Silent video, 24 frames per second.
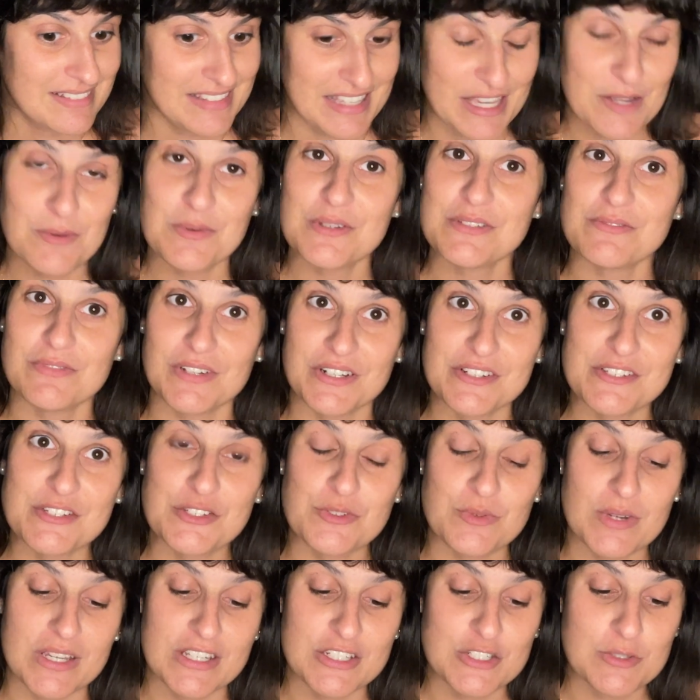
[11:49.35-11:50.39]
It was very
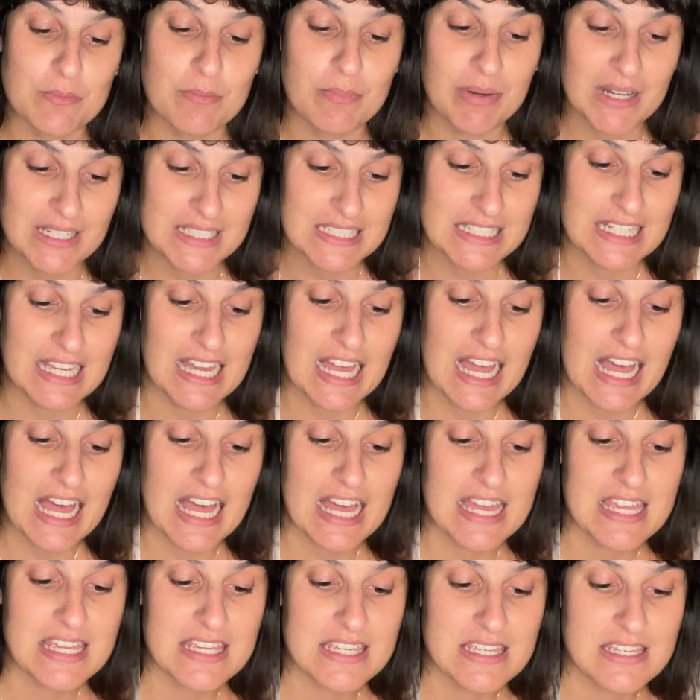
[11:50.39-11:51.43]
strange, but
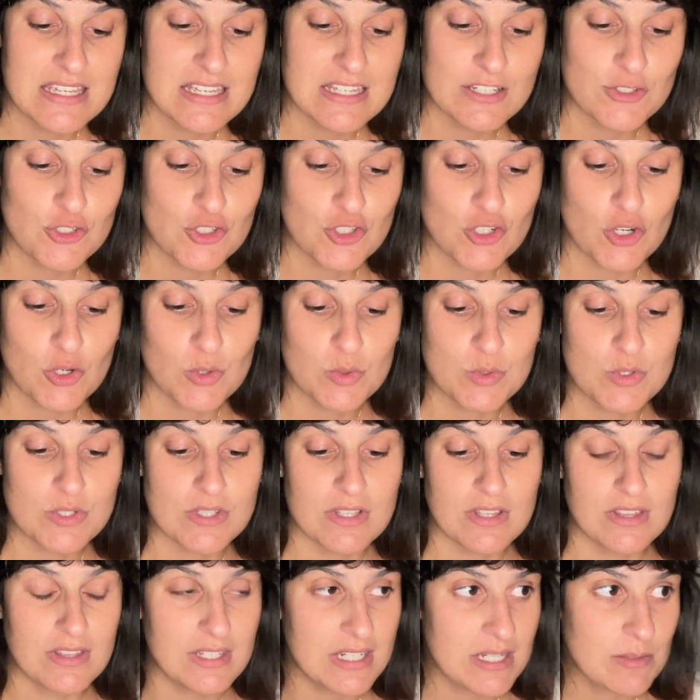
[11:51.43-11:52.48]
I chose
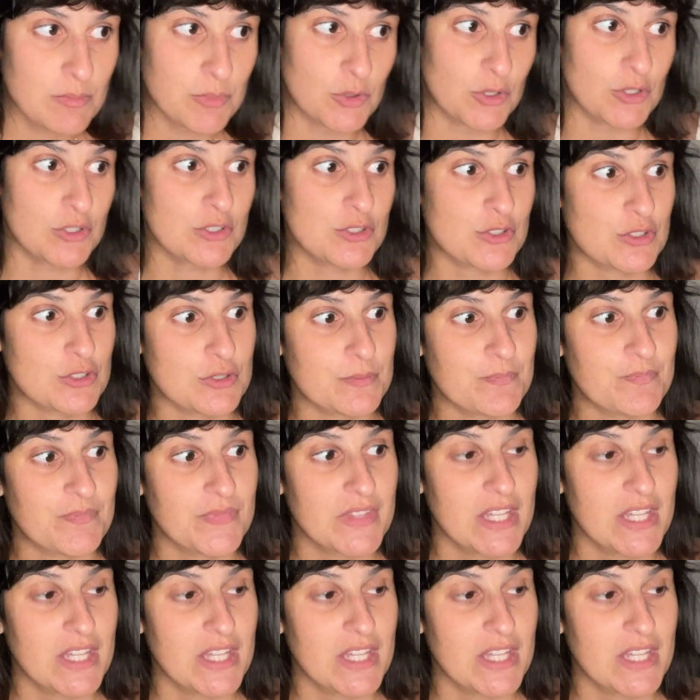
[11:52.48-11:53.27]
3 books